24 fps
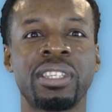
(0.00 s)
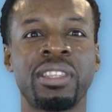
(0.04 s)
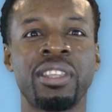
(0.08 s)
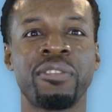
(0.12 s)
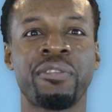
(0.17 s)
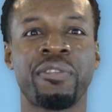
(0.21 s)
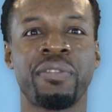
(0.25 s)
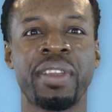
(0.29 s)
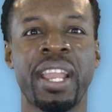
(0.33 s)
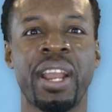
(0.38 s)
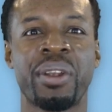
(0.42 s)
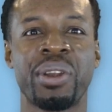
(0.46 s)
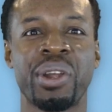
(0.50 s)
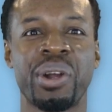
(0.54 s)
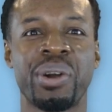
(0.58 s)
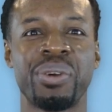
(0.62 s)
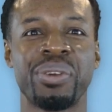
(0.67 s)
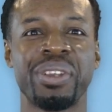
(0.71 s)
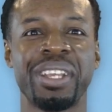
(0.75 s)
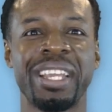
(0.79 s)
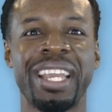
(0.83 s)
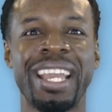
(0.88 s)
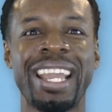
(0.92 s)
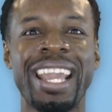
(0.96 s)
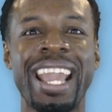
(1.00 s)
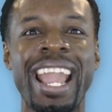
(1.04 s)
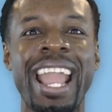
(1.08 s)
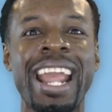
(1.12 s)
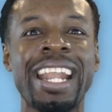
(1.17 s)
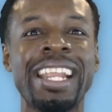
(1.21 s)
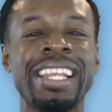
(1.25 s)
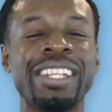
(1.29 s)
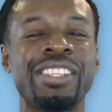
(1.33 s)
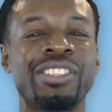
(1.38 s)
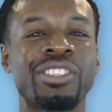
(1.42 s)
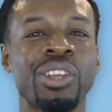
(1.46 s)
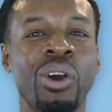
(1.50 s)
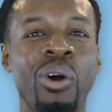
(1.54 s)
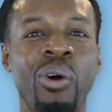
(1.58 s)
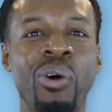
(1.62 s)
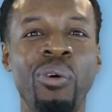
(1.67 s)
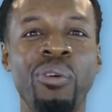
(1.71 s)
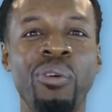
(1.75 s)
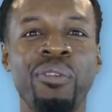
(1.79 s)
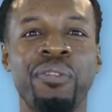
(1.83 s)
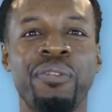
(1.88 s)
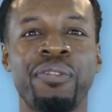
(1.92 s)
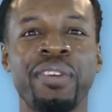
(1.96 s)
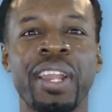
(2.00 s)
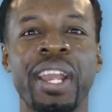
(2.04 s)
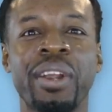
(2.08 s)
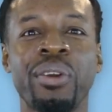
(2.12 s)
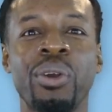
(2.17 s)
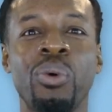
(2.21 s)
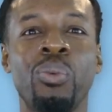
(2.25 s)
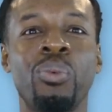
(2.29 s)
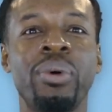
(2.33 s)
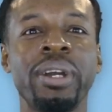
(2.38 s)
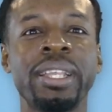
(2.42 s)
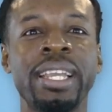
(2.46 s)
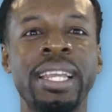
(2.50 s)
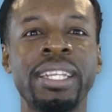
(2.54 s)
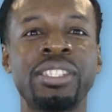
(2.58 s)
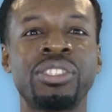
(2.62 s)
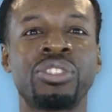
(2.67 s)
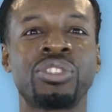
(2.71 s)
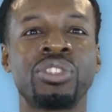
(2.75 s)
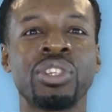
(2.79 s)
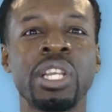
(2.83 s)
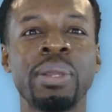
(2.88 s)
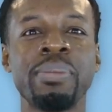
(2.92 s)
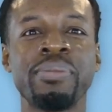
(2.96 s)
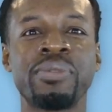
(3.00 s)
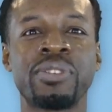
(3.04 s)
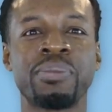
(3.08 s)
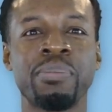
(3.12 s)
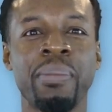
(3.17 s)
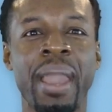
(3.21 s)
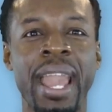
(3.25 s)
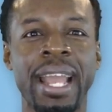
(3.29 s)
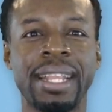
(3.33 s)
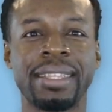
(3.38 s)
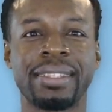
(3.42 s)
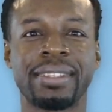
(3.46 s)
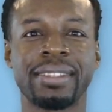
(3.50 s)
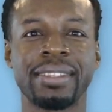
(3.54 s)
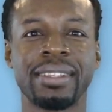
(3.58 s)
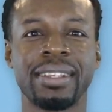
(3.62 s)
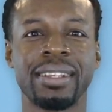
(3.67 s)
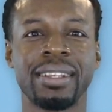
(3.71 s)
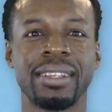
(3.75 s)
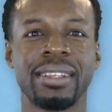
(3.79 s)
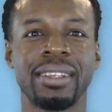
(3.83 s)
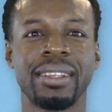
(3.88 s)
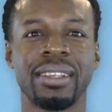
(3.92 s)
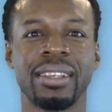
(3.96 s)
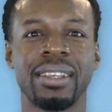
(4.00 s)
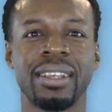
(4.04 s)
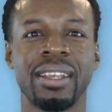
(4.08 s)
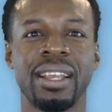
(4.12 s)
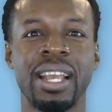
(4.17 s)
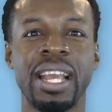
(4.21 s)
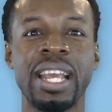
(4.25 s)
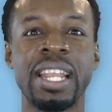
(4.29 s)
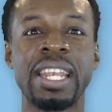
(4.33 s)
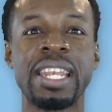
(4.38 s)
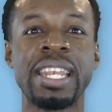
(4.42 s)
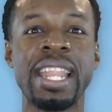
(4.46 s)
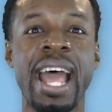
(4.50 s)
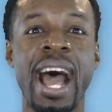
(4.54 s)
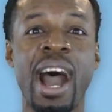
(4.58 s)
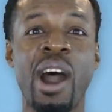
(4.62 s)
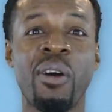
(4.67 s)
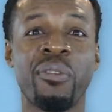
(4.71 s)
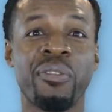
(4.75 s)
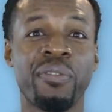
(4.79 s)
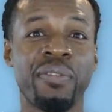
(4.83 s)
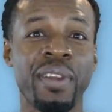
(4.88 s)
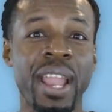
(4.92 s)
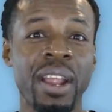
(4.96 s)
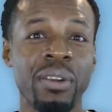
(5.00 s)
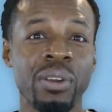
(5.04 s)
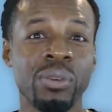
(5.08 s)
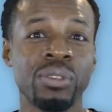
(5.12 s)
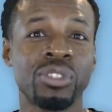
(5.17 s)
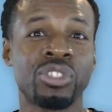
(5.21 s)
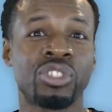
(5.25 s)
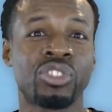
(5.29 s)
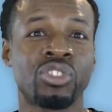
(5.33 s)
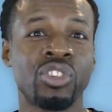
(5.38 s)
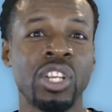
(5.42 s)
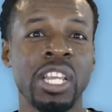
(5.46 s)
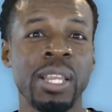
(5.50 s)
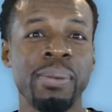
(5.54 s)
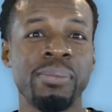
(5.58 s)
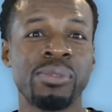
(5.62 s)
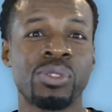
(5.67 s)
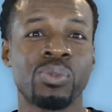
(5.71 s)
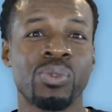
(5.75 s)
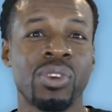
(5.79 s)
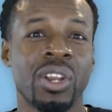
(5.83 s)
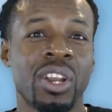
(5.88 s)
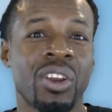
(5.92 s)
to the Pharaoh, and he told Pharaoh what his dreams meant. Now, Pharaoh's dreams were